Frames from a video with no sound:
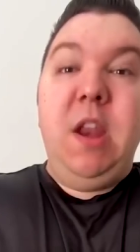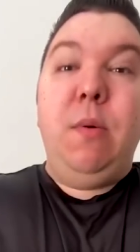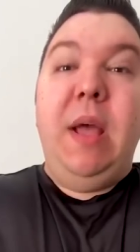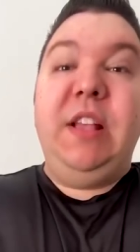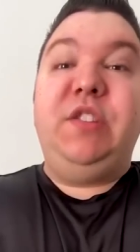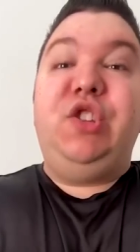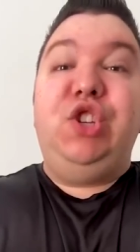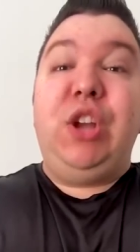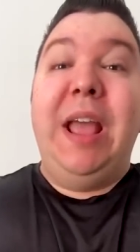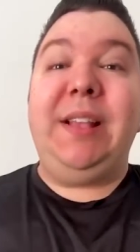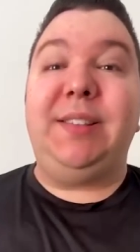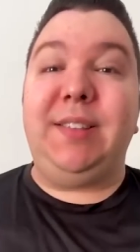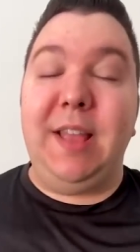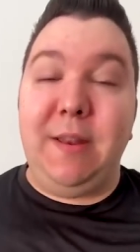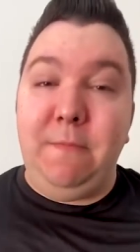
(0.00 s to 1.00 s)
Anyways,
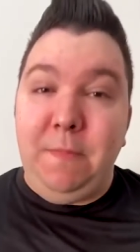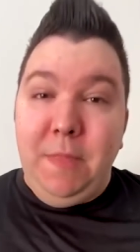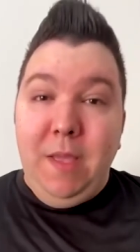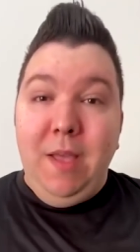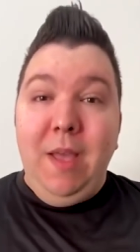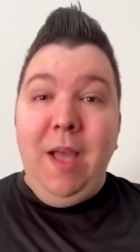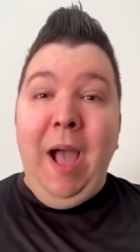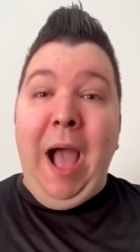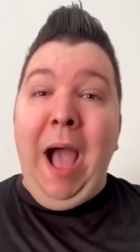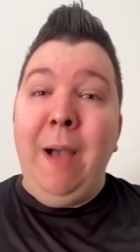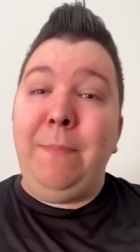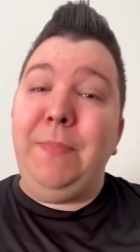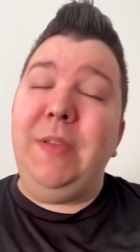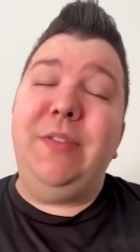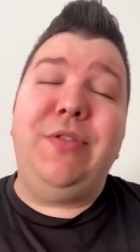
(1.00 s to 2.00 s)
Jason
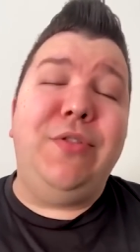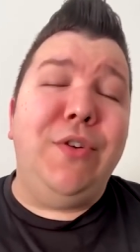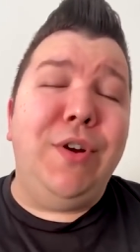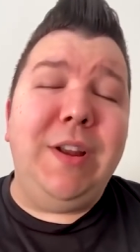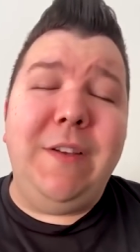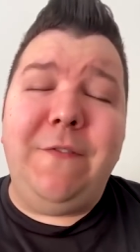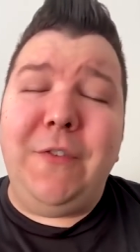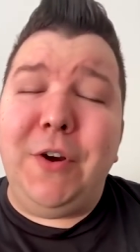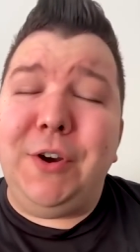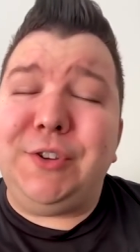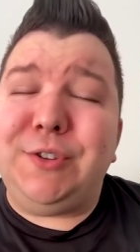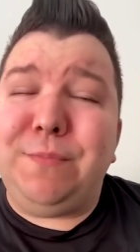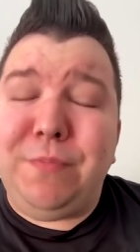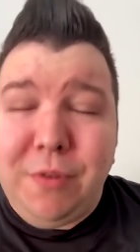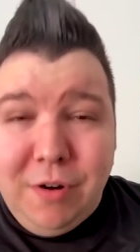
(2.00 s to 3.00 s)
happy
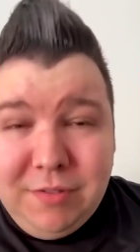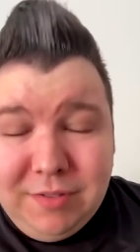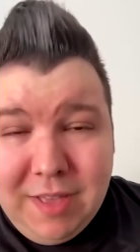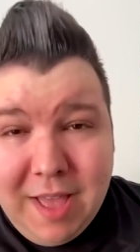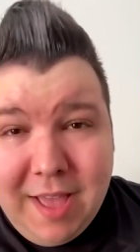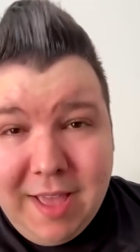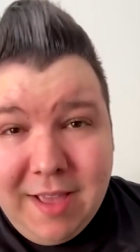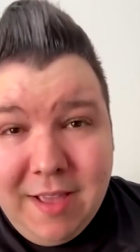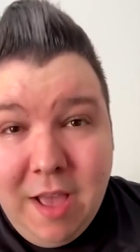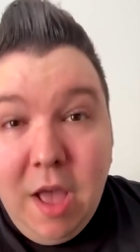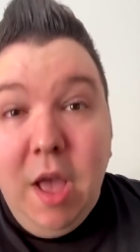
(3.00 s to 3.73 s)
31st birthday.